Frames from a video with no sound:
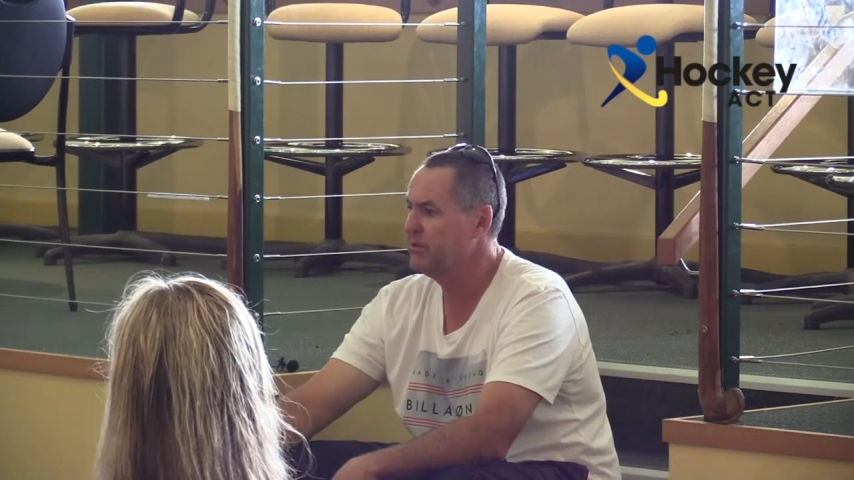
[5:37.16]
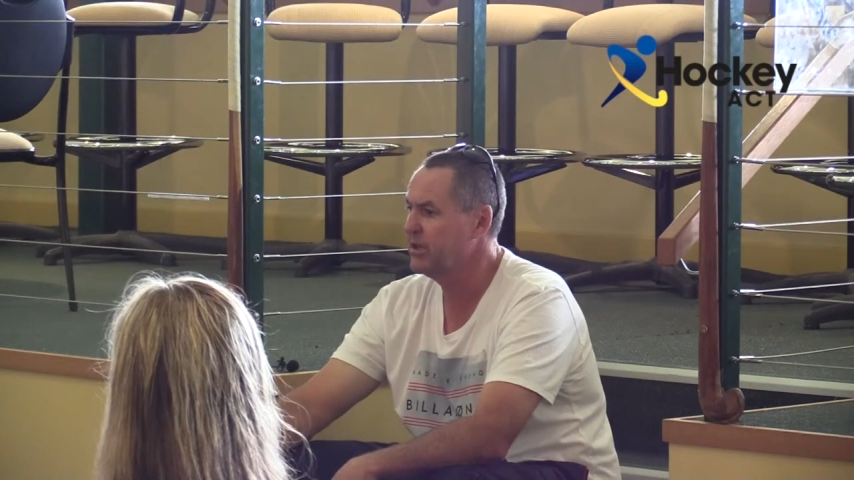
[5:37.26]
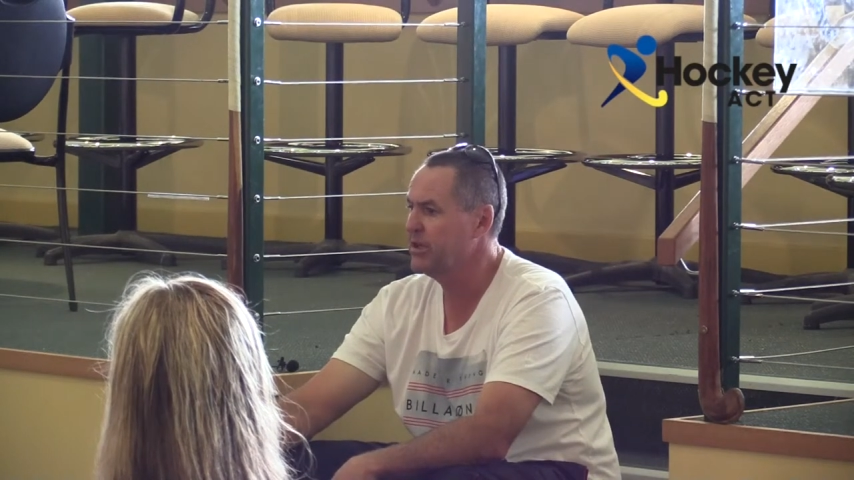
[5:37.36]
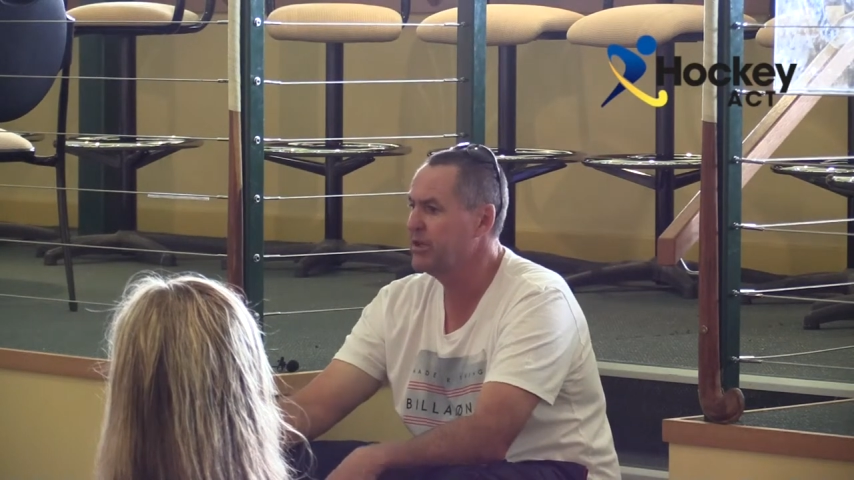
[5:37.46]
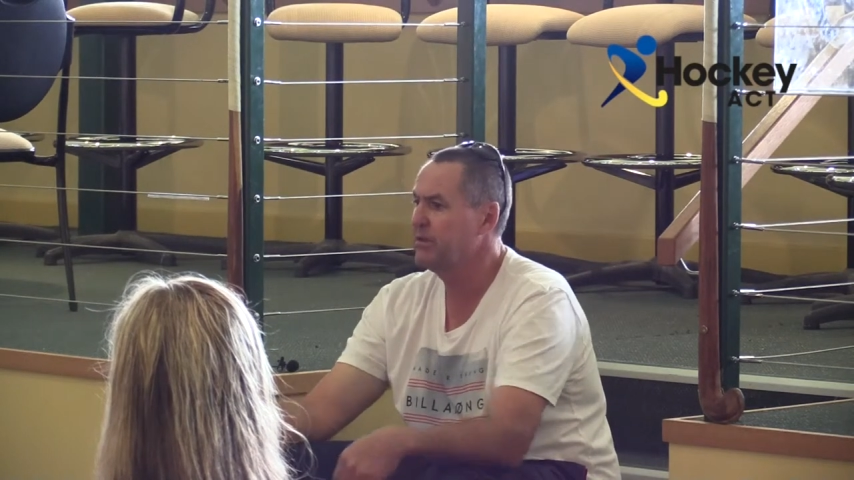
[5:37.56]

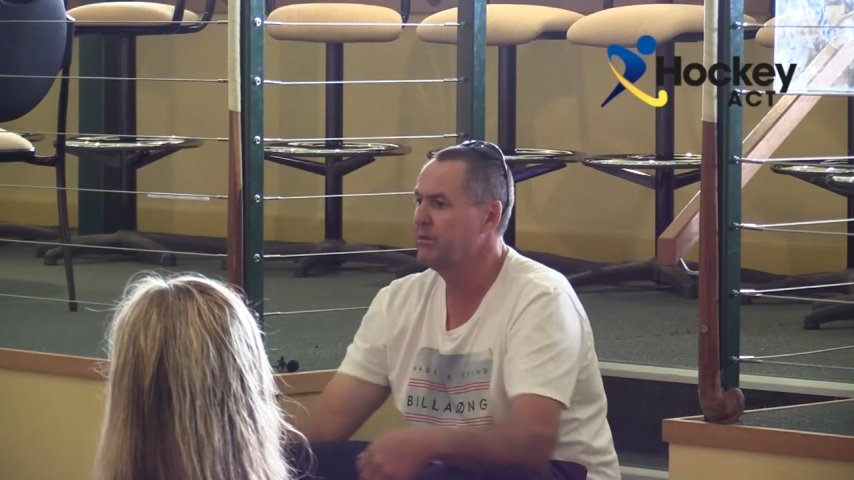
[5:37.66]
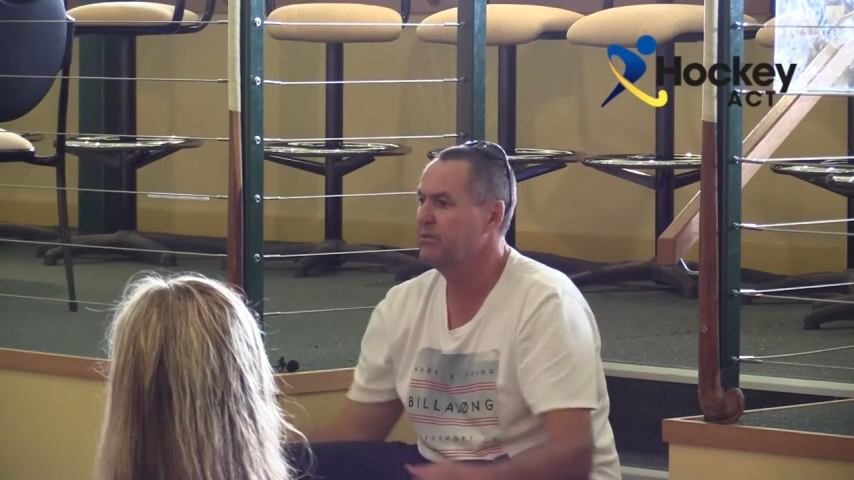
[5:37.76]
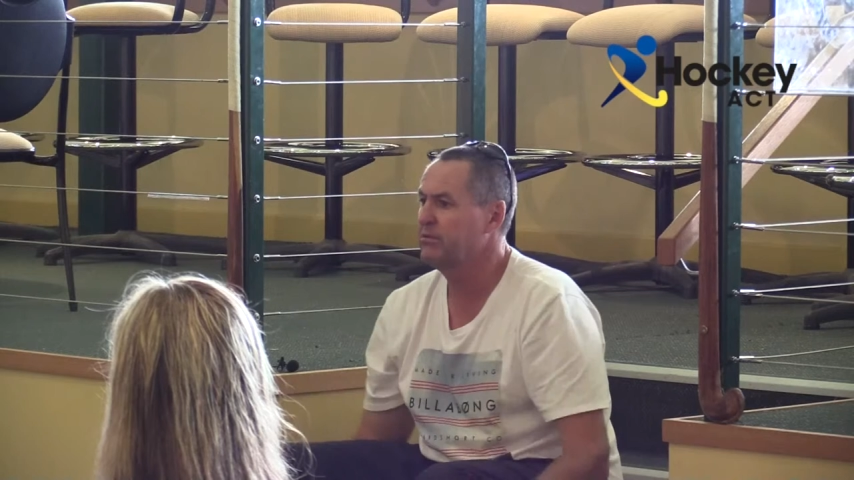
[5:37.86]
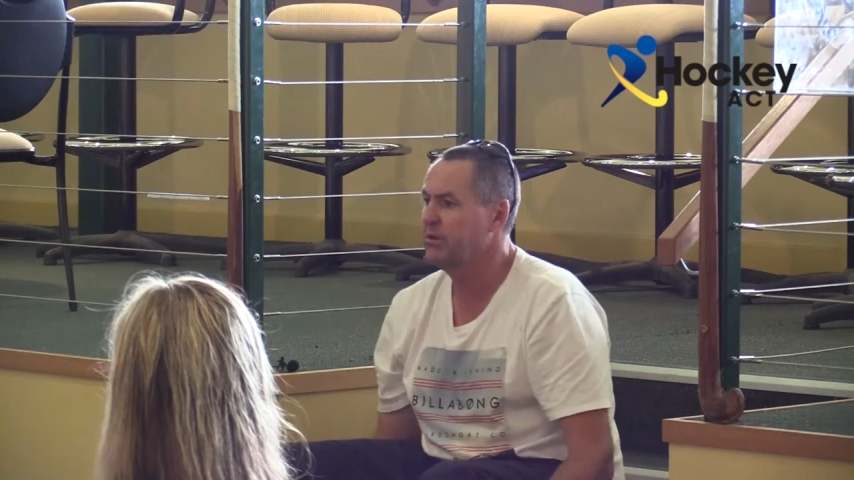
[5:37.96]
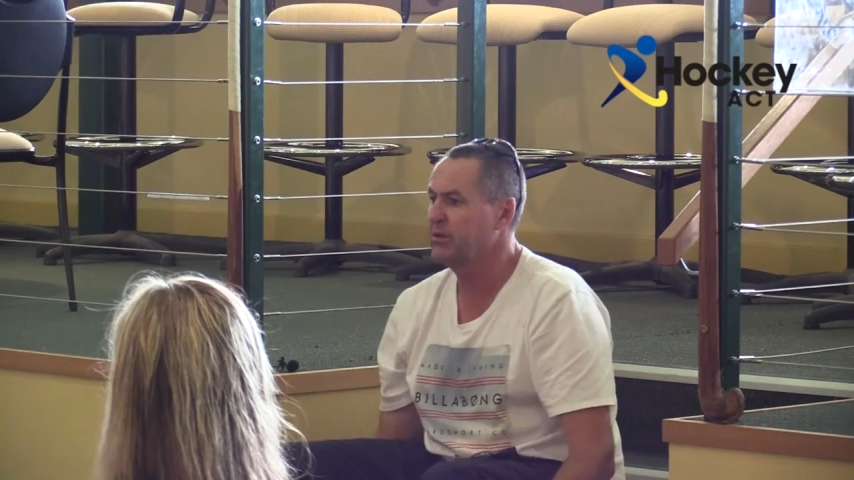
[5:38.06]
Yeah, it
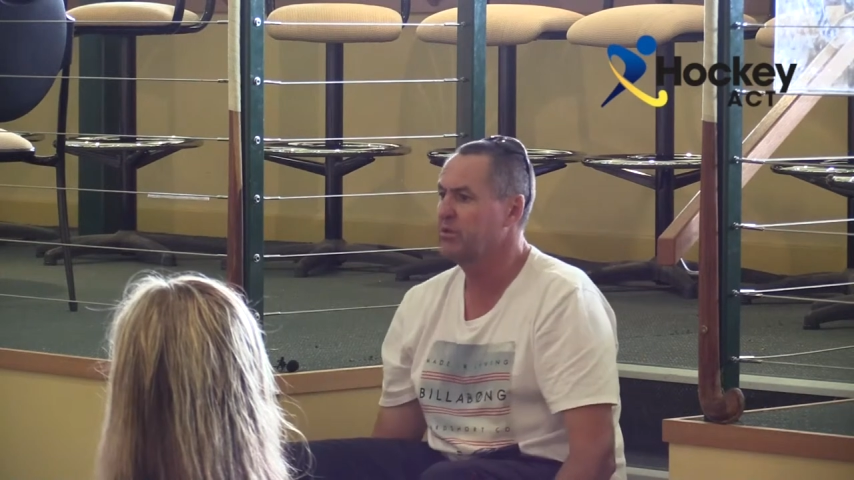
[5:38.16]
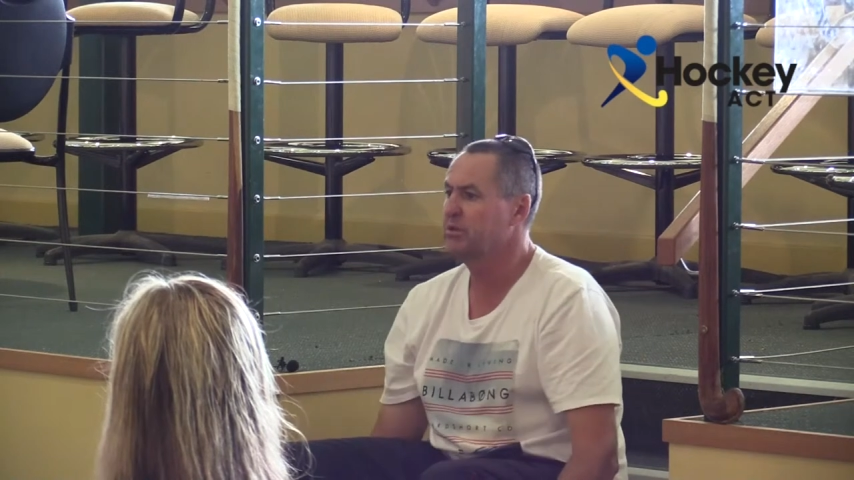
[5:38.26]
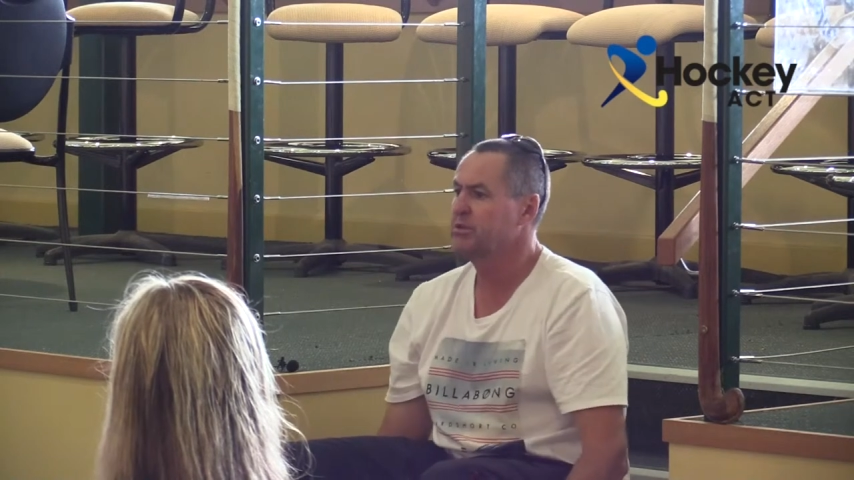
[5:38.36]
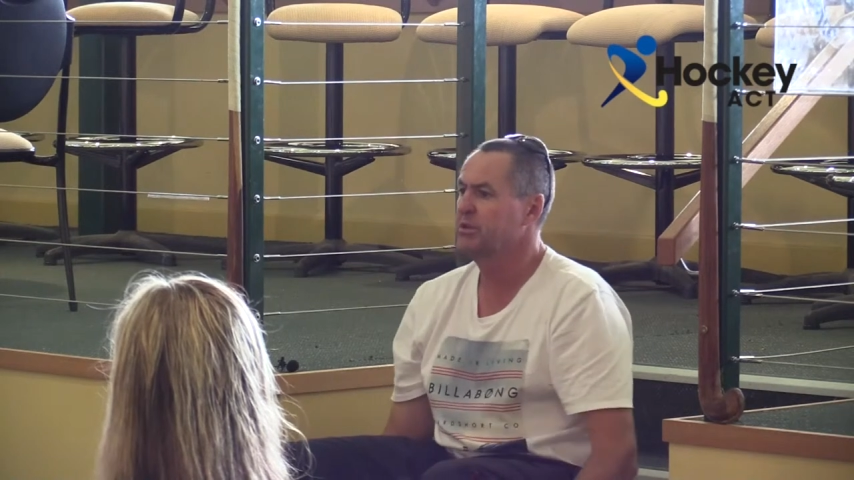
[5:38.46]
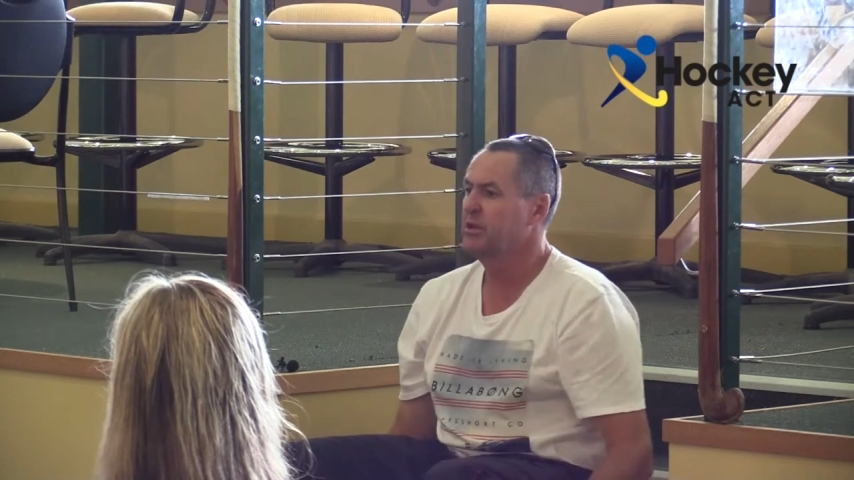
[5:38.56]
really
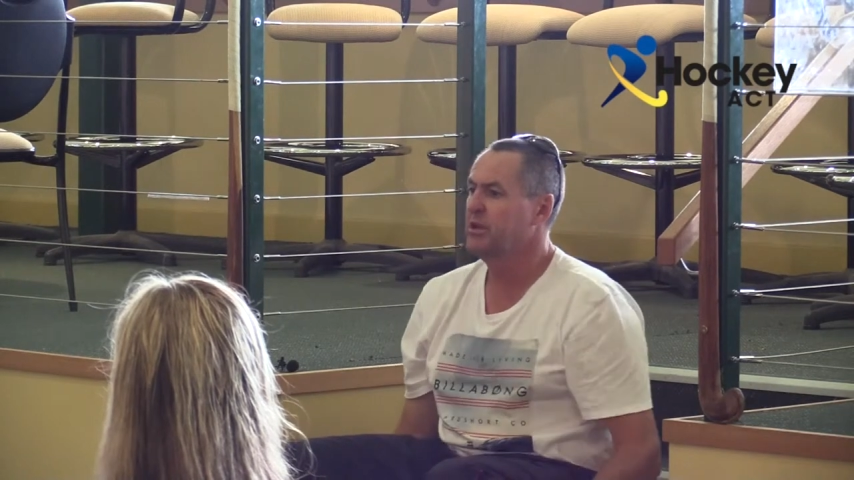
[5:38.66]
was.